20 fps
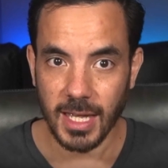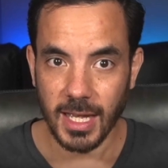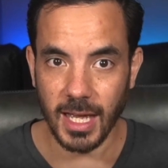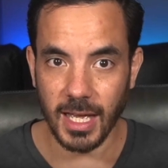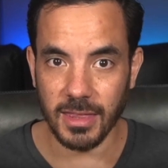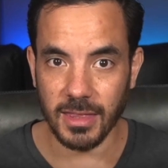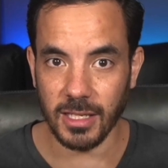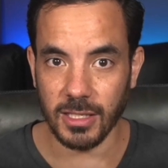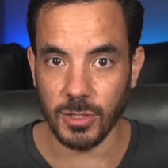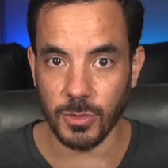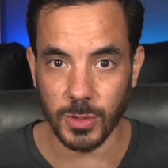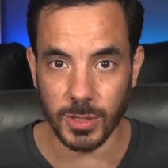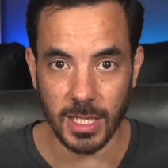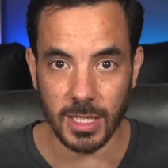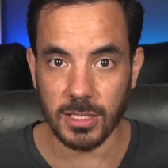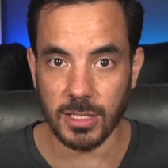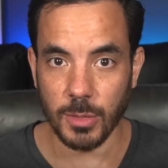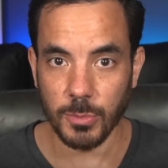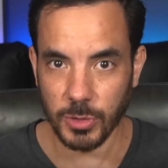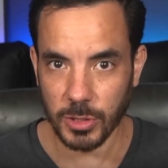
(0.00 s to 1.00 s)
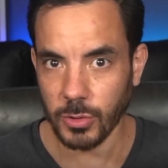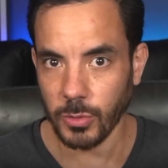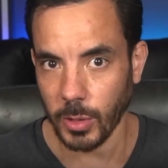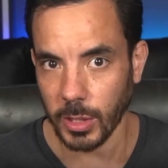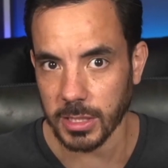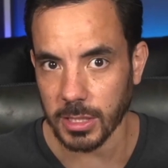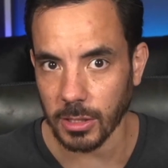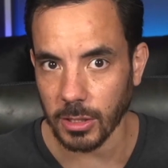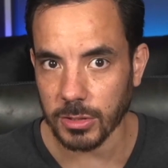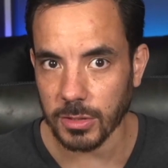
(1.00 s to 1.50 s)
and then you would end up with
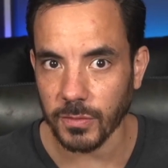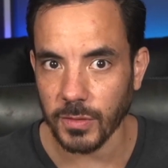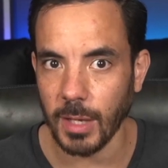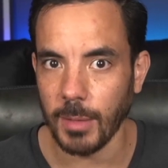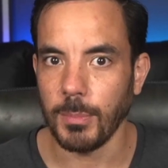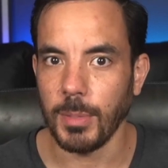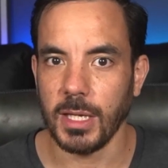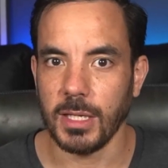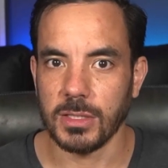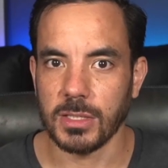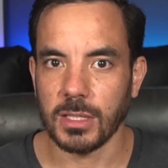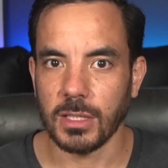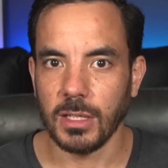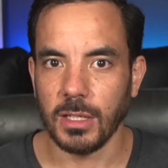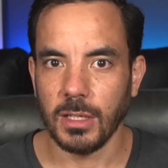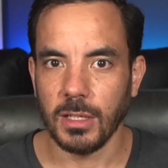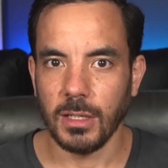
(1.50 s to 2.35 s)
quite a lot of campaigns.